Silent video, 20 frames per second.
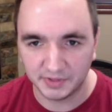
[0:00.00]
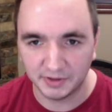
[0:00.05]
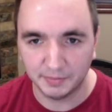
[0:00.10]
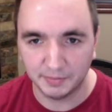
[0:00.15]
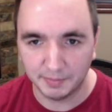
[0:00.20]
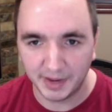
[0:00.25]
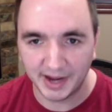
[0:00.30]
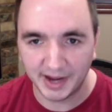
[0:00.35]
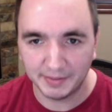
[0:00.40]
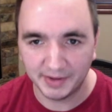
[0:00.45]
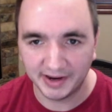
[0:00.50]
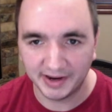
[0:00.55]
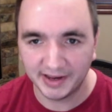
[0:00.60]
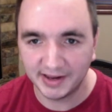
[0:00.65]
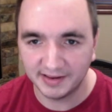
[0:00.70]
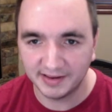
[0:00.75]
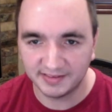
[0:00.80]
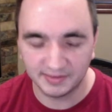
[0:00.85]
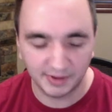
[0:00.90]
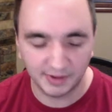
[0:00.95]
my money
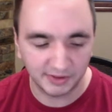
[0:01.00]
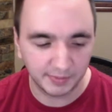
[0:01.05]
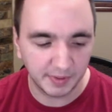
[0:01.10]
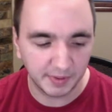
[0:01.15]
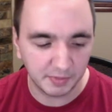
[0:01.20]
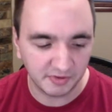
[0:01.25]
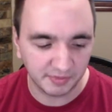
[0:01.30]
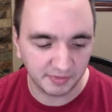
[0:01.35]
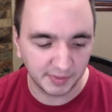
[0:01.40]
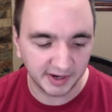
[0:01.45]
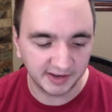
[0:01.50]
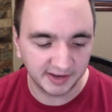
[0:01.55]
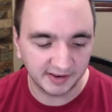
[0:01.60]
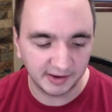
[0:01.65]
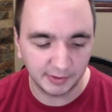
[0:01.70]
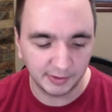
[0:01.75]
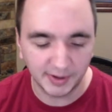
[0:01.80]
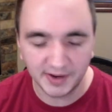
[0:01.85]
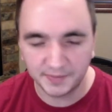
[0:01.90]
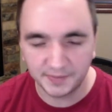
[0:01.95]
and some other people's money to
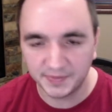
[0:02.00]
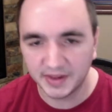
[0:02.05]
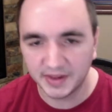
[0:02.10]
do it.